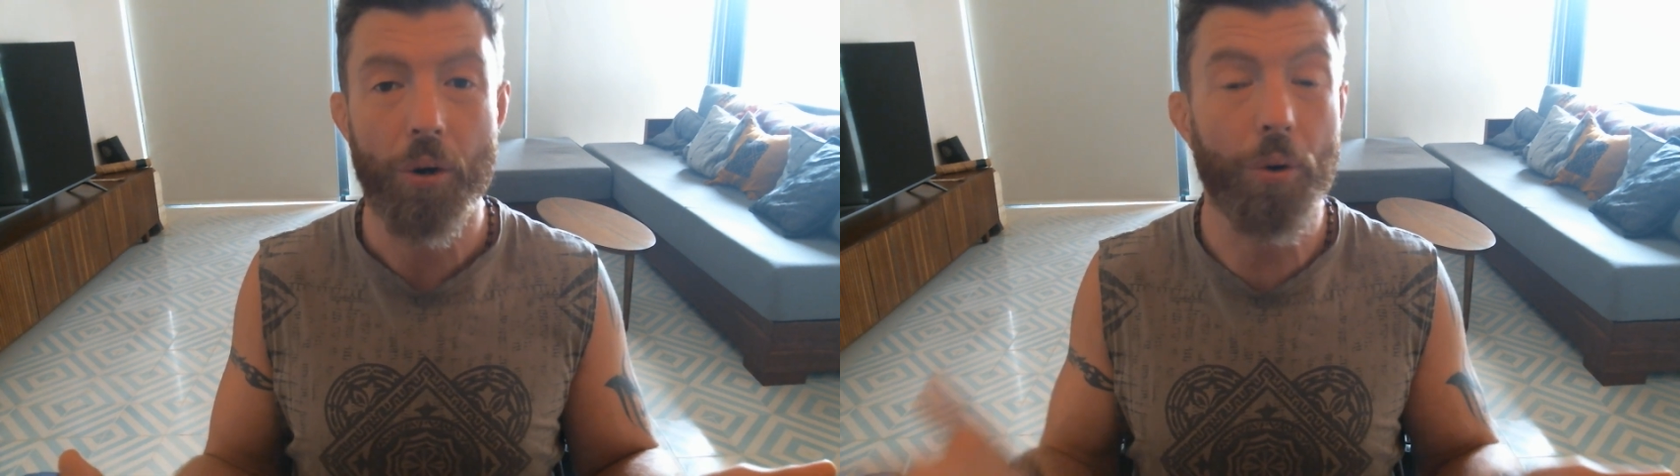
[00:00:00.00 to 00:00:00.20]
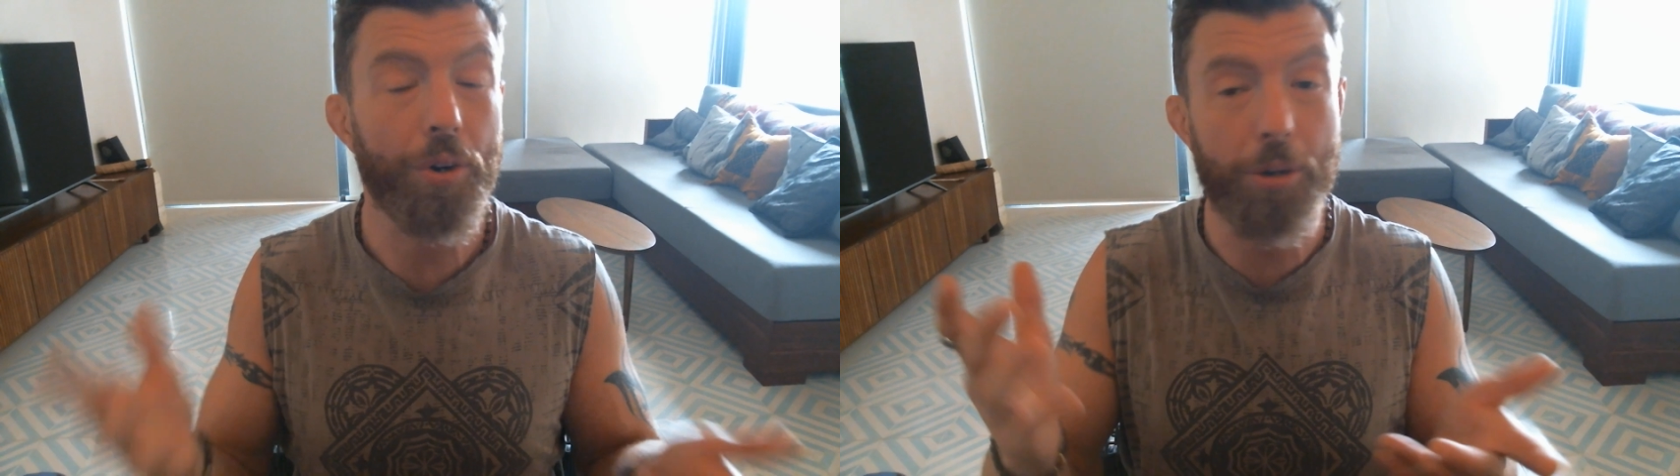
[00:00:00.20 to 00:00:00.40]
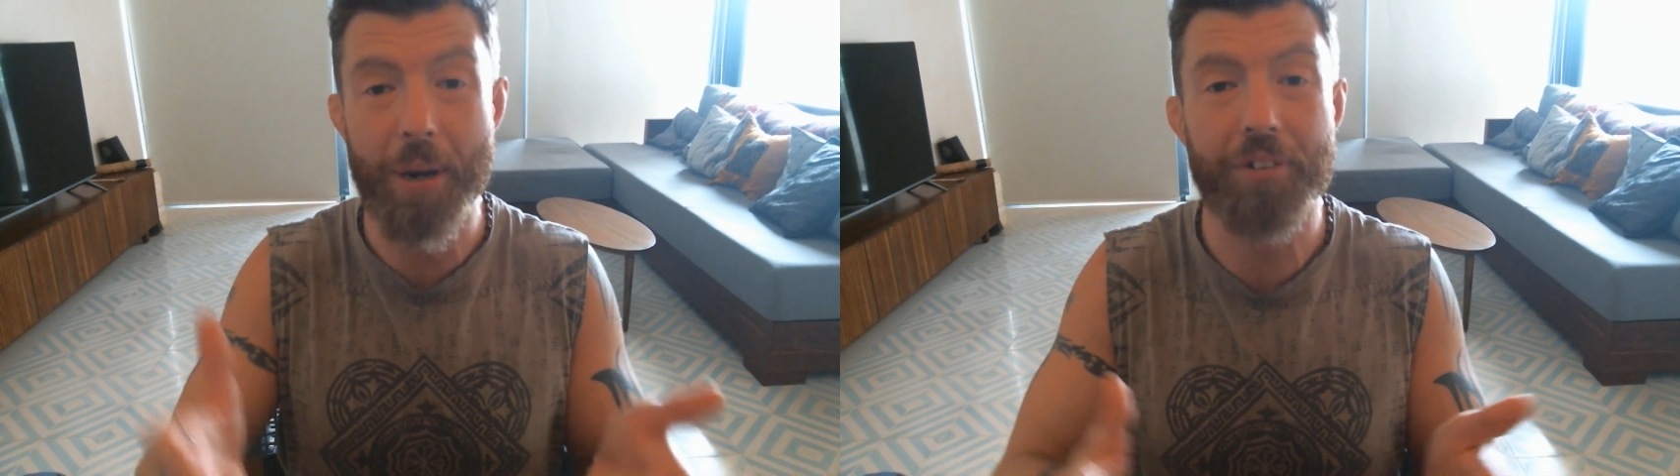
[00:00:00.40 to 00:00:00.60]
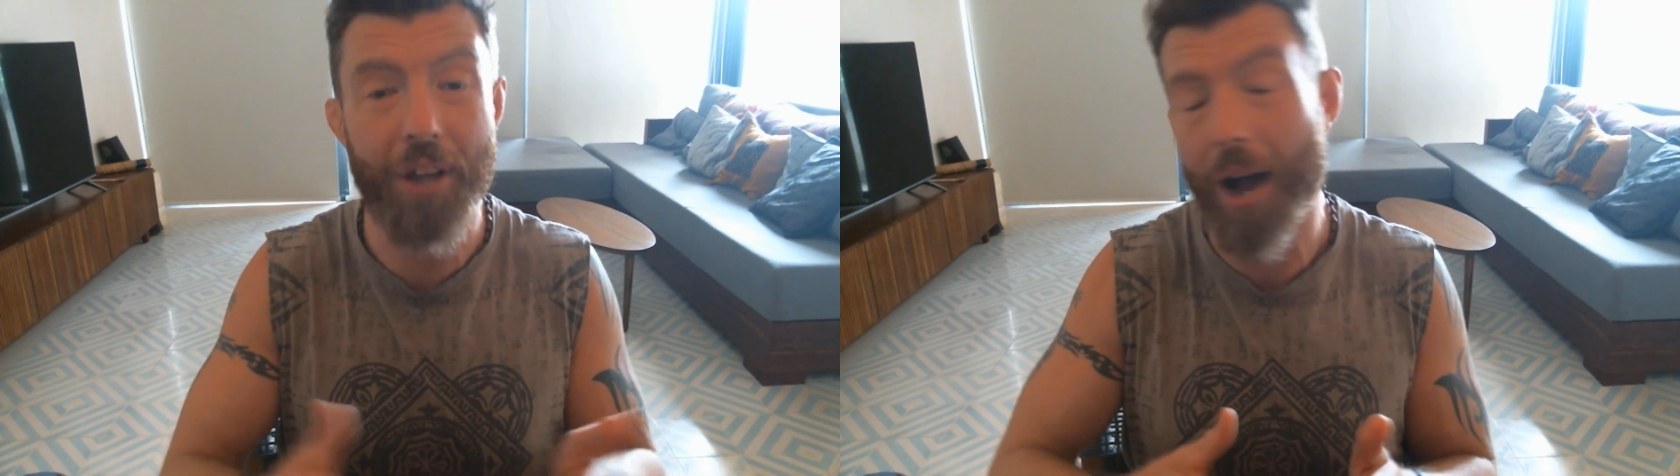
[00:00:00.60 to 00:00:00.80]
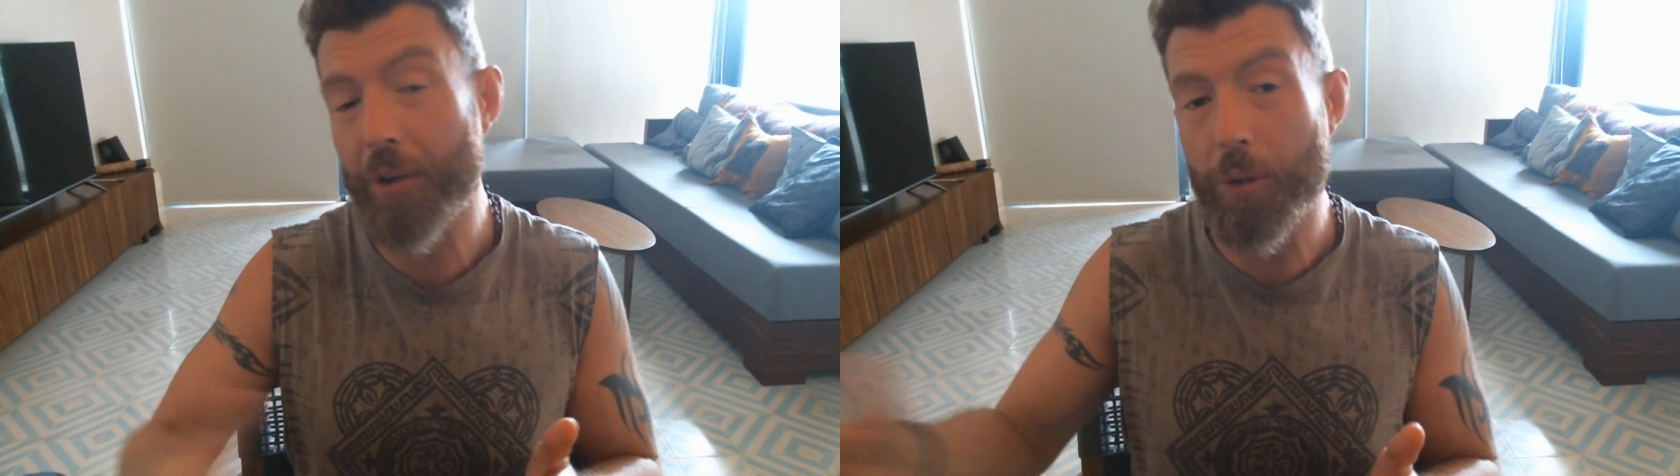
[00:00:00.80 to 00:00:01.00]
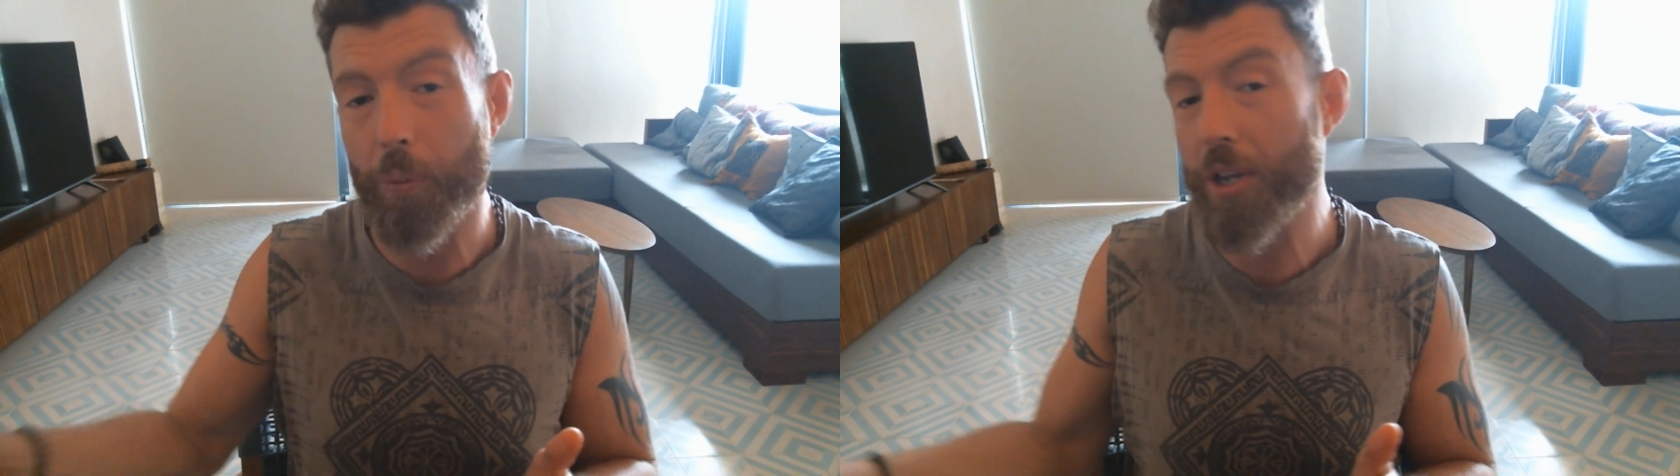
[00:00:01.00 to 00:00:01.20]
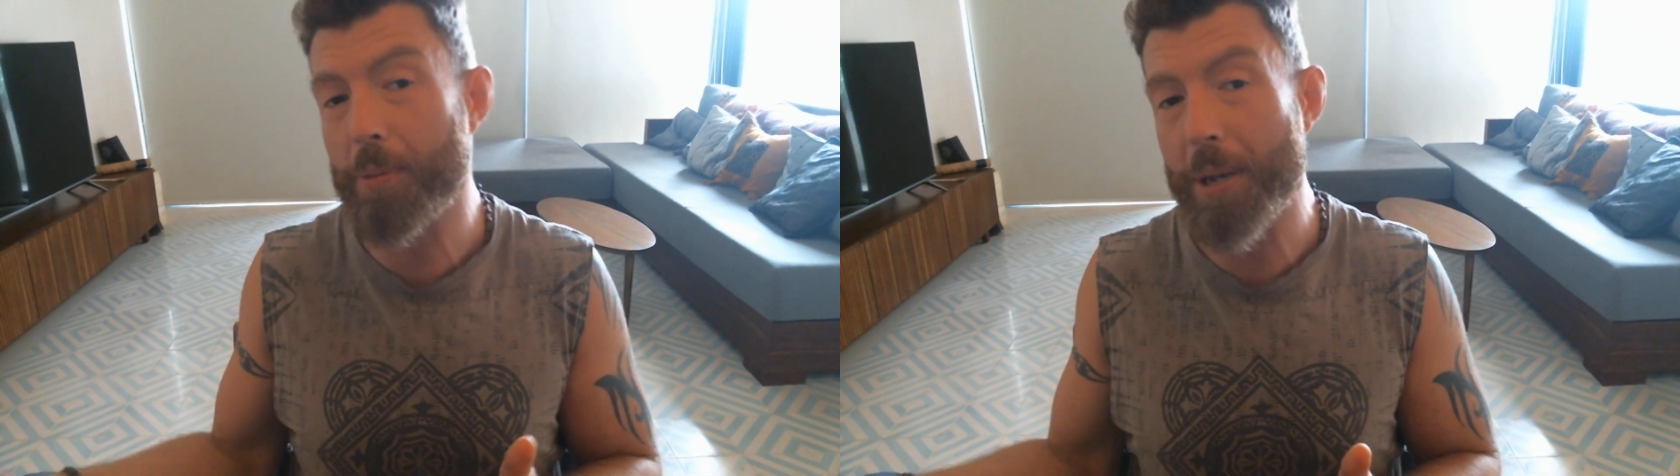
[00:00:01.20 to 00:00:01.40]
Or you might say, I really want you to